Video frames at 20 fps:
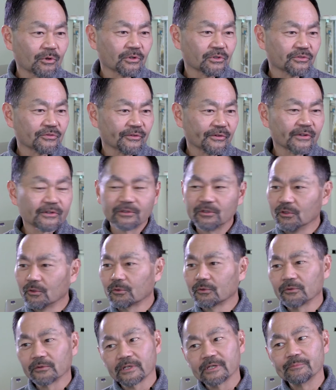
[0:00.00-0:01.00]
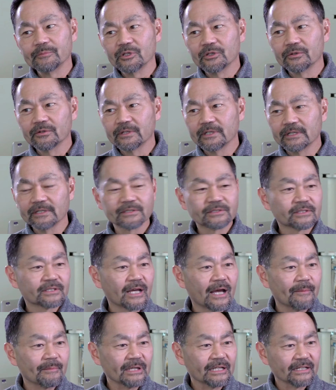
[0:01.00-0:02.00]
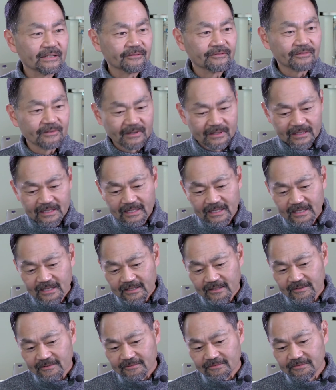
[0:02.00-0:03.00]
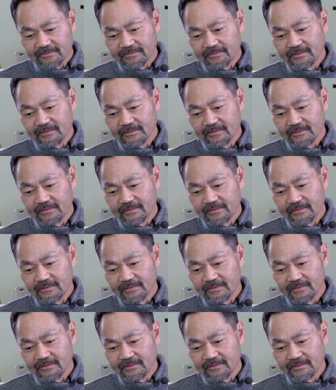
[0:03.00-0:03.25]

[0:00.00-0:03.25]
works for their local communities. I mean, if